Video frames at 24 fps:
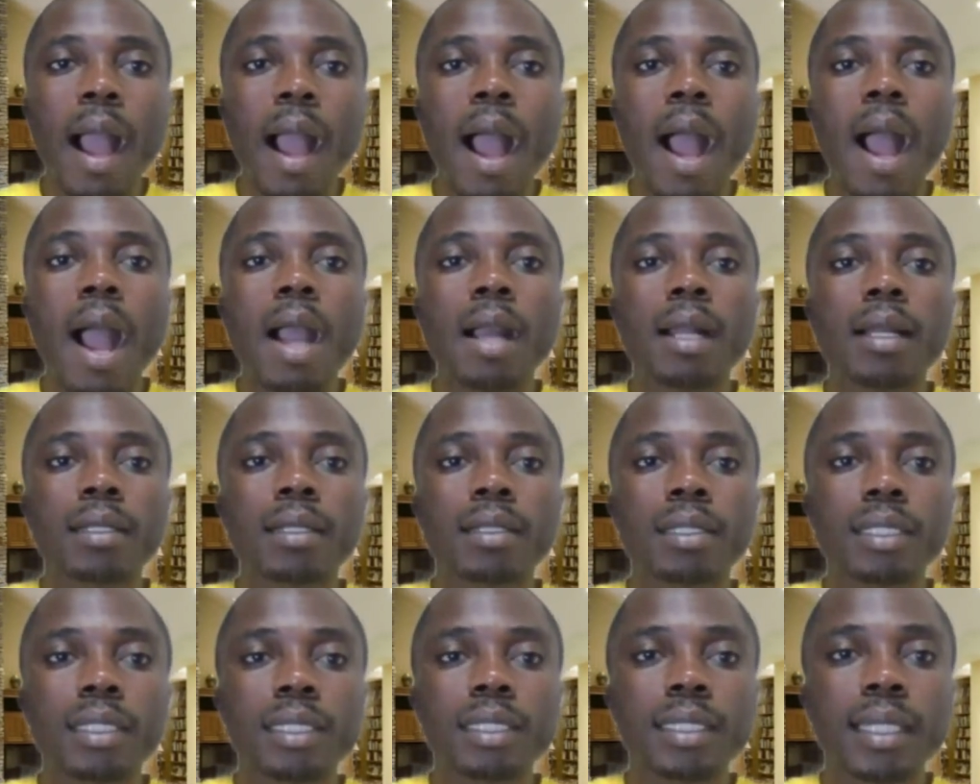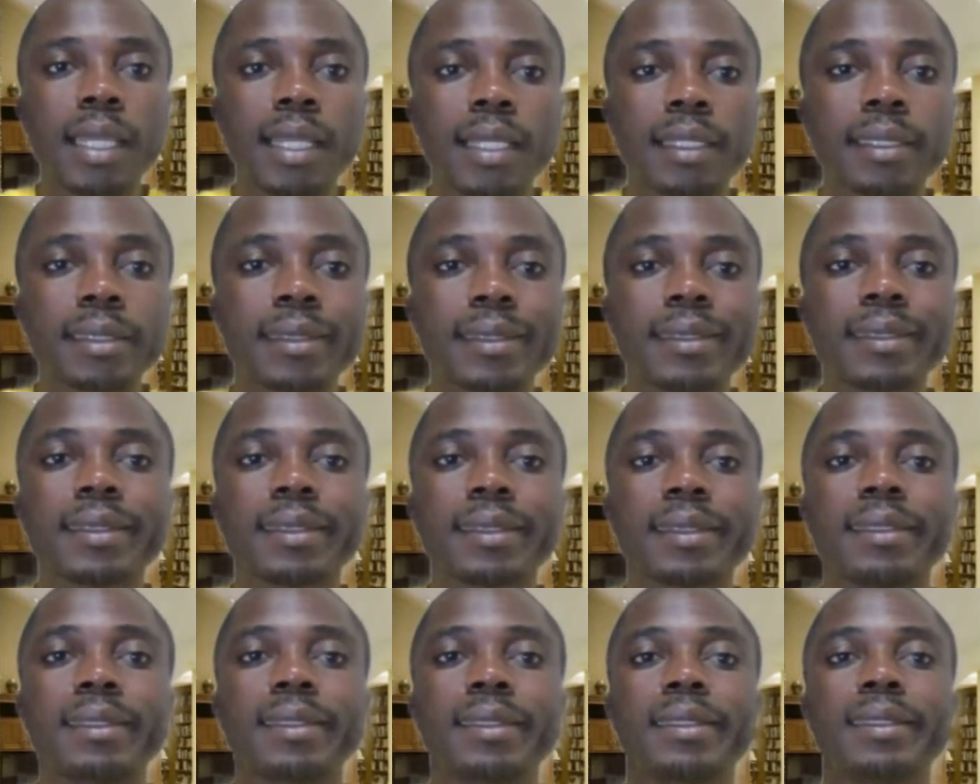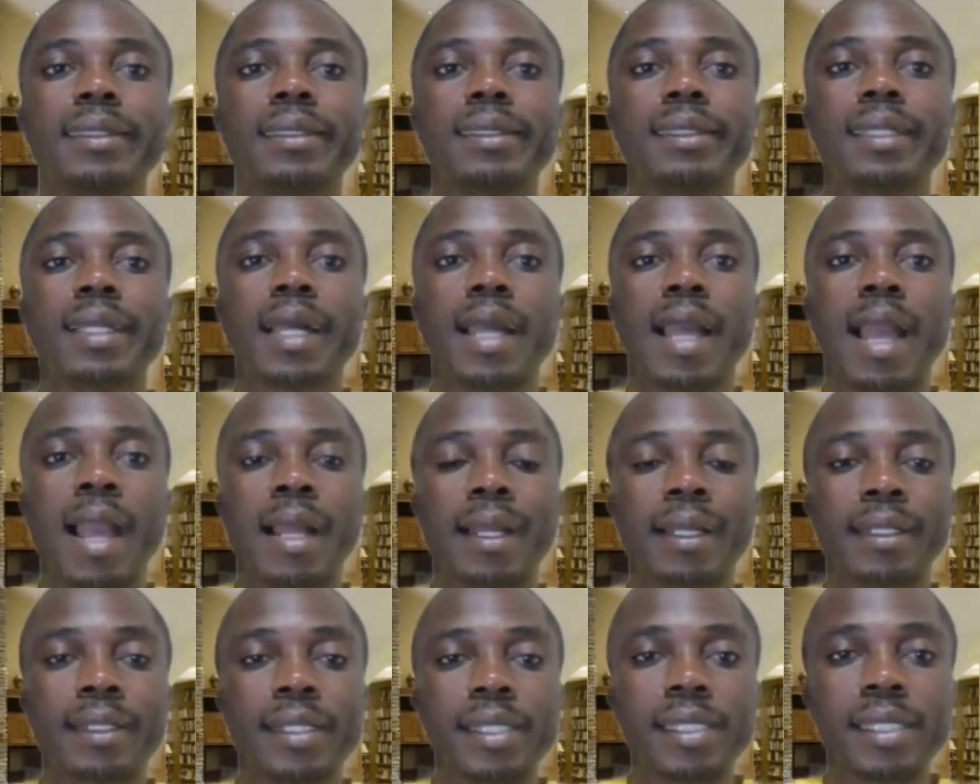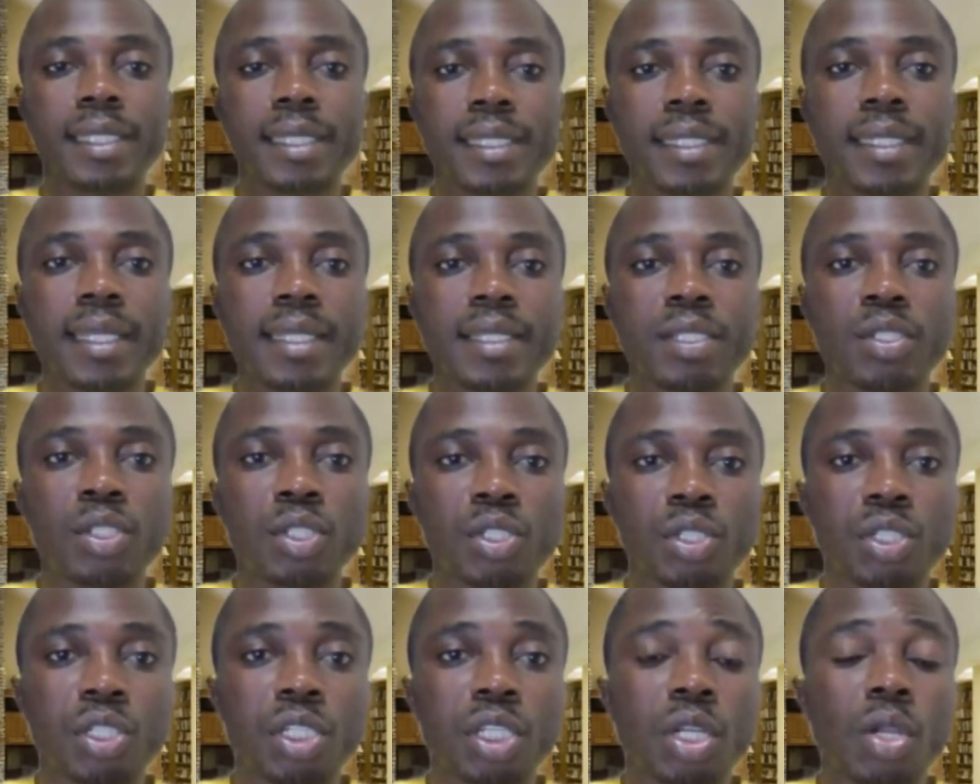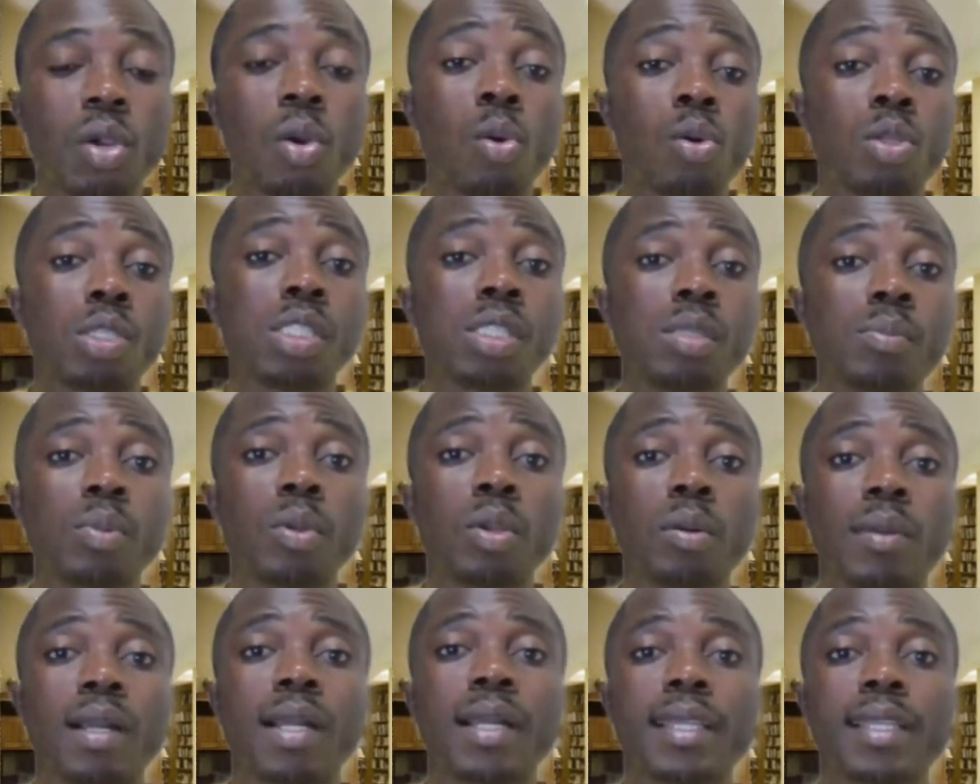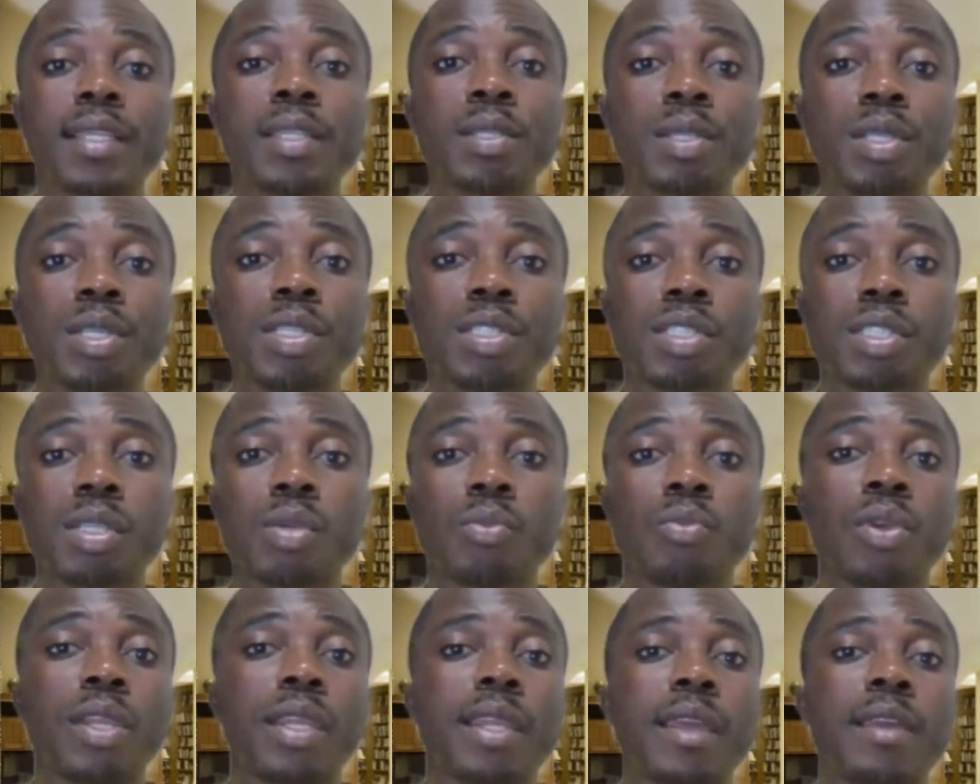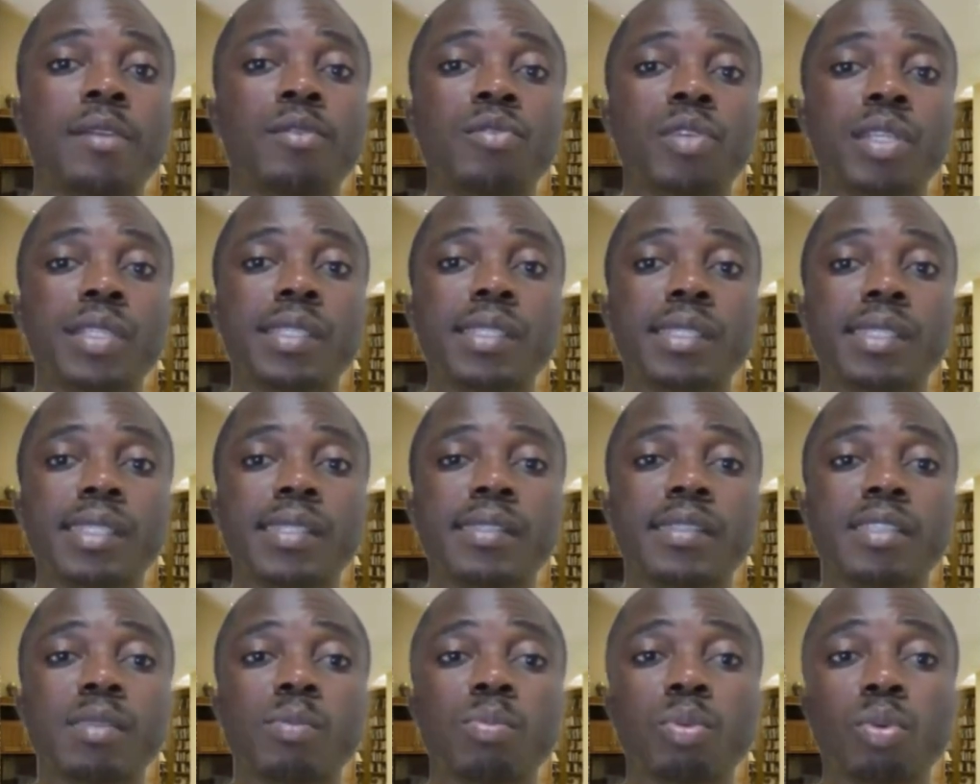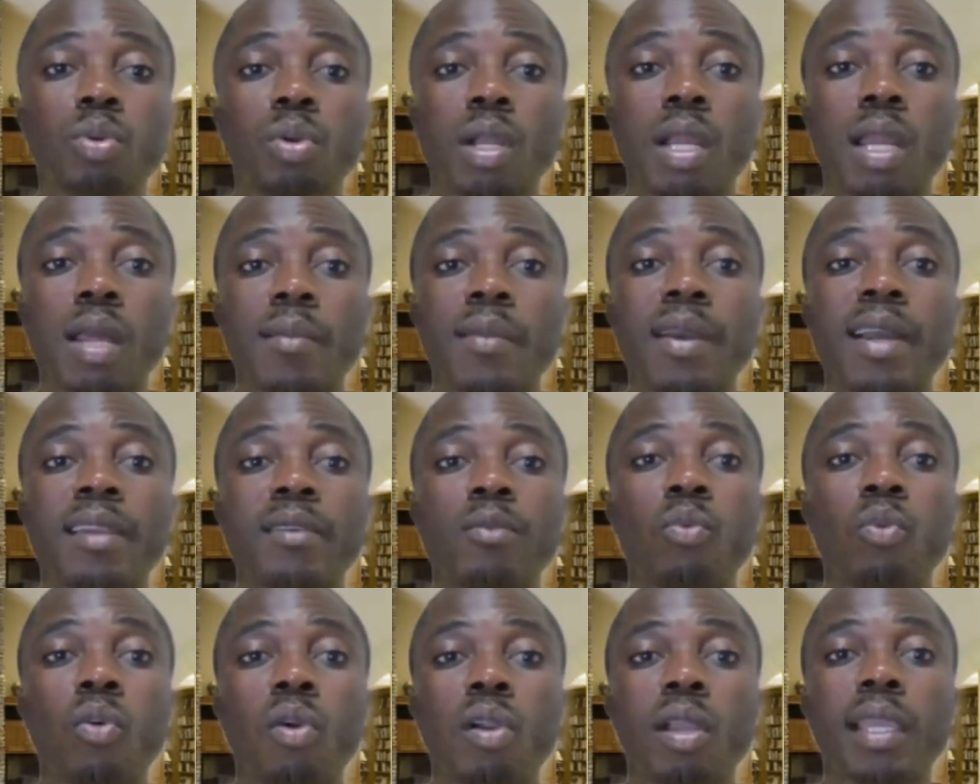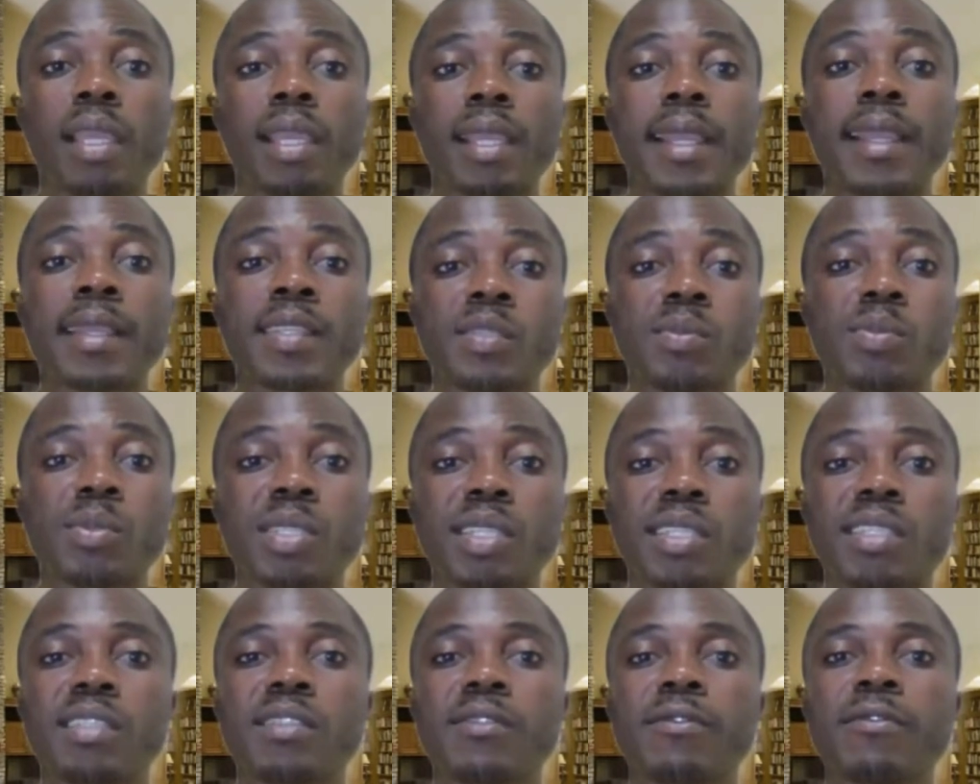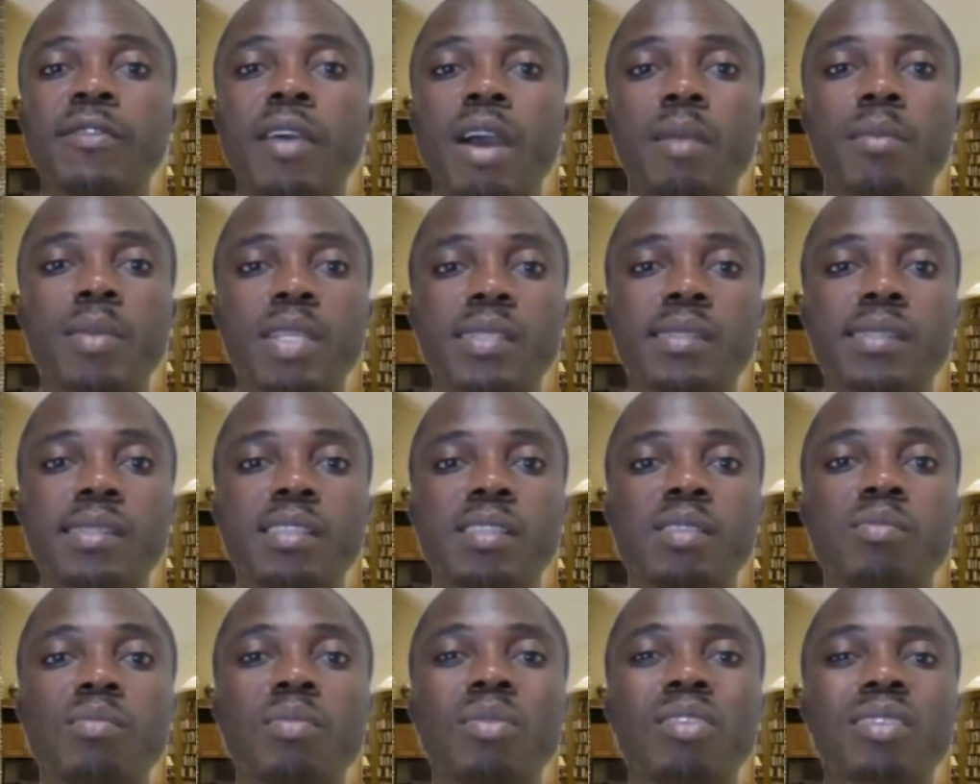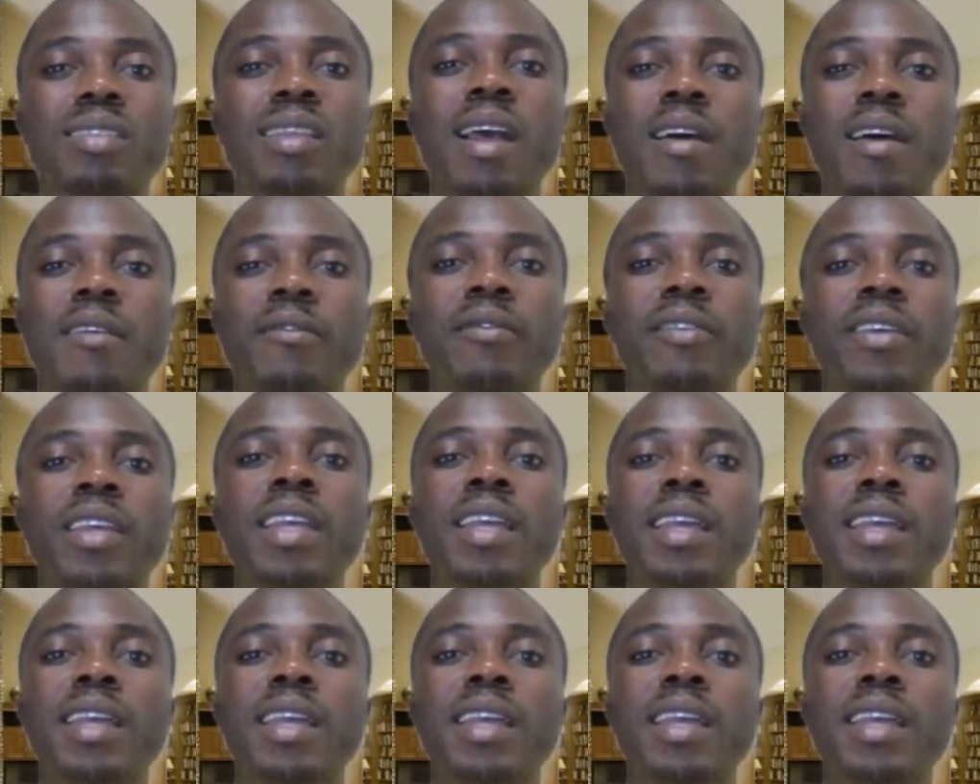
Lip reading: accredited degree or diploma in nursing with a residency program and working experience. Pharmacists must have